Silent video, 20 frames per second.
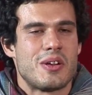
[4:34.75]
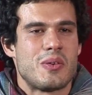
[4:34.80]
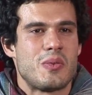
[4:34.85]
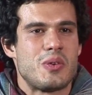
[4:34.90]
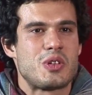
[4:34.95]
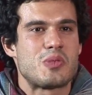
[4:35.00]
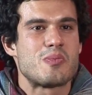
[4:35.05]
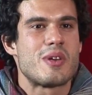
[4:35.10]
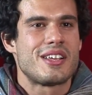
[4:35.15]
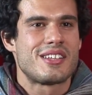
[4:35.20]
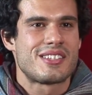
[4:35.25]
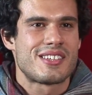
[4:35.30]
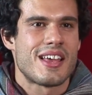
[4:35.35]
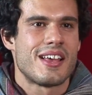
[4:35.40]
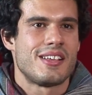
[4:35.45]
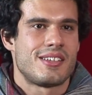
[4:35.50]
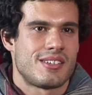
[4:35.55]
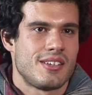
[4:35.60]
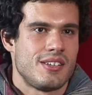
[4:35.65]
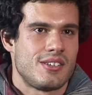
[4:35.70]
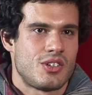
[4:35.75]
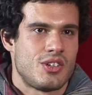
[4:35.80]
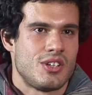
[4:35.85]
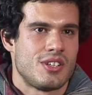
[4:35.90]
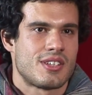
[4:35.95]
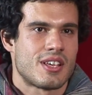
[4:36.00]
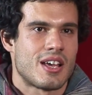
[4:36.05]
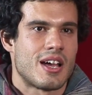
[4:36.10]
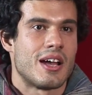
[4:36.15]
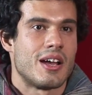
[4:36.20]
which makes sense since
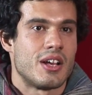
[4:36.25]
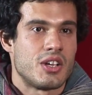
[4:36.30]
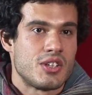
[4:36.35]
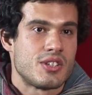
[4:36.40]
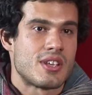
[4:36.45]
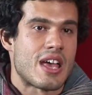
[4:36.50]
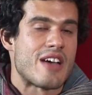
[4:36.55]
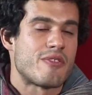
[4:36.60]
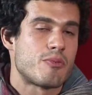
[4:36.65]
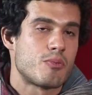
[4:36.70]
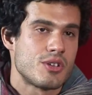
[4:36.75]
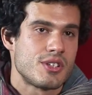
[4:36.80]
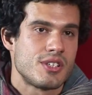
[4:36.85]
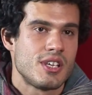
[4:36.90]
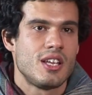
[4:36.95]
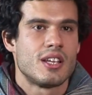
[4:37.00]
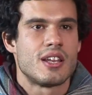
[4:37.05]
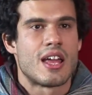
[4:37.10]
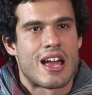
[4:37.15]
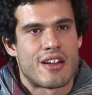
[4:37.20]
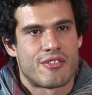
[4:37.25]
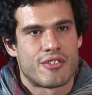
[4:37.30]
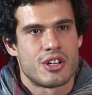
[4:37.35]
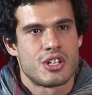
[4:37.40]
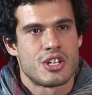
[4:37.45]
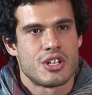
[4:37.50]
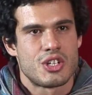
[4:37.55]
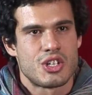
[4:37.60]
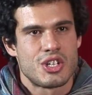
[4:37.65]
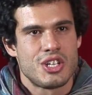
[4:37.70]
she's half Brazilian, half
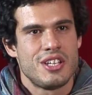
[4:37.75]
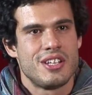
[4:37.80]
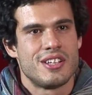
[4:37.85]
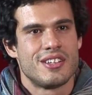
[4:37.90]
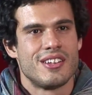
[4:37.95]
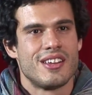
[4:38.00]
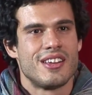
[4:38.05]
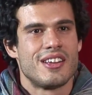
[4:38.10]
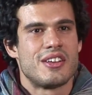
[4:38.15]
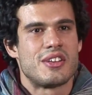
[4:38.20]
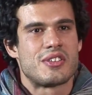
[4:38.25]
Argentinian,